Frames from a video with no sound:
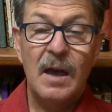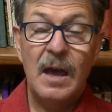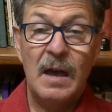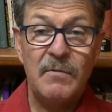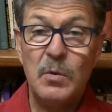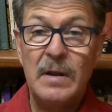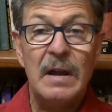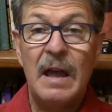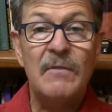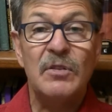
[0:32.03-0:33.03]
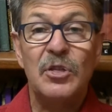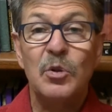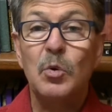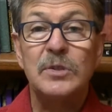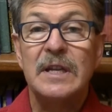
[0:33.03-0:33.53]
Have you ever
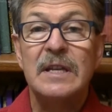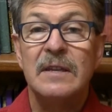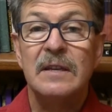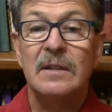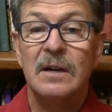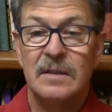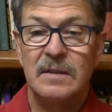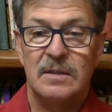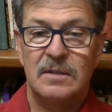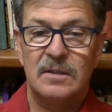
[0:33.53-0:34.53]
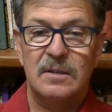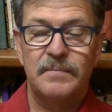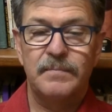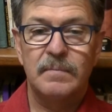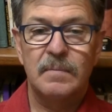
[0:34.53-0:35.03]
thought anything like this?
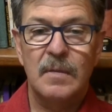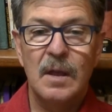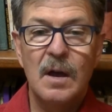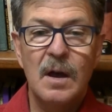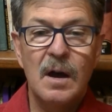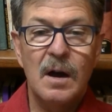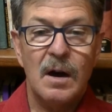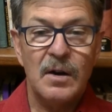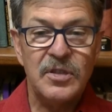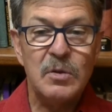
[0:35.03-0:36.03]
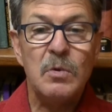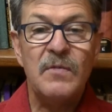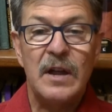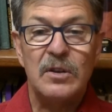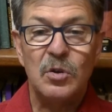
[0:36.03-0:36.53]
I think we've
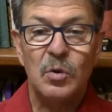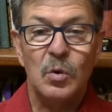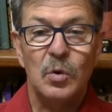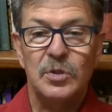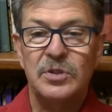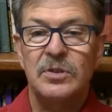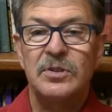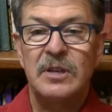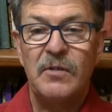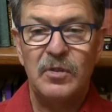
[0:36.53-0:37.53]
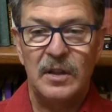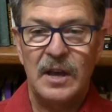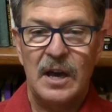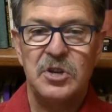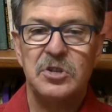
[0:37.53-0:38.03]
had cause on several
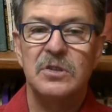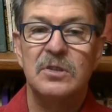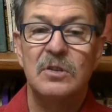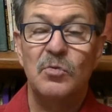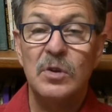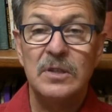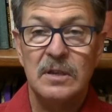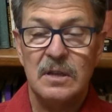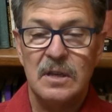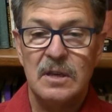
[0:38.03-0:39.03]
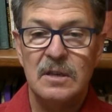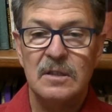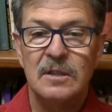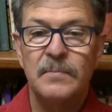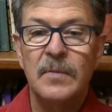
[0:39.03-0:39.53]
occasions in recent
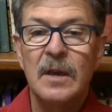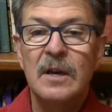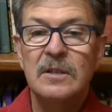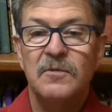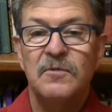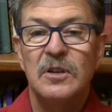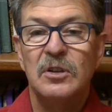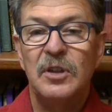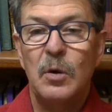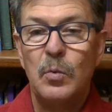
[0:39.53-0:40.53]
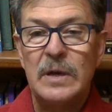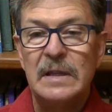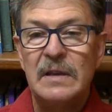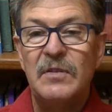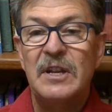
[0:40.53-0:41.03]
years to feel that we
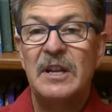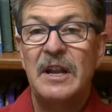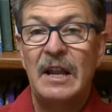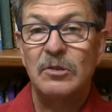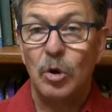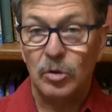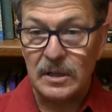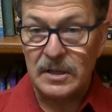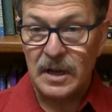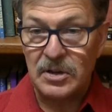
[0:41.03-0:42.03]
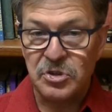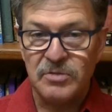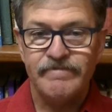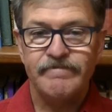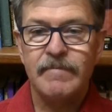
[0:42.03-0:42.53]
live in an ungodly
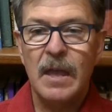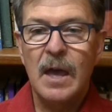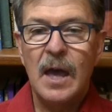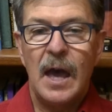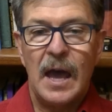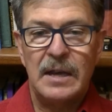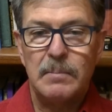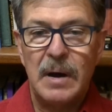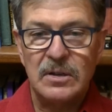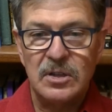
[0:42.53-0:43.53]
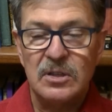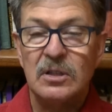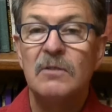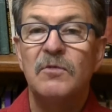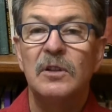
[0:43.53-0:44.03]
nation and among
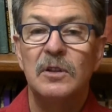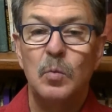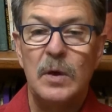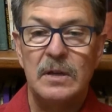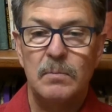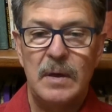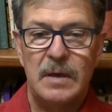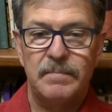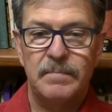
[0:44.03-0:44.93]
deceitful and wicked men.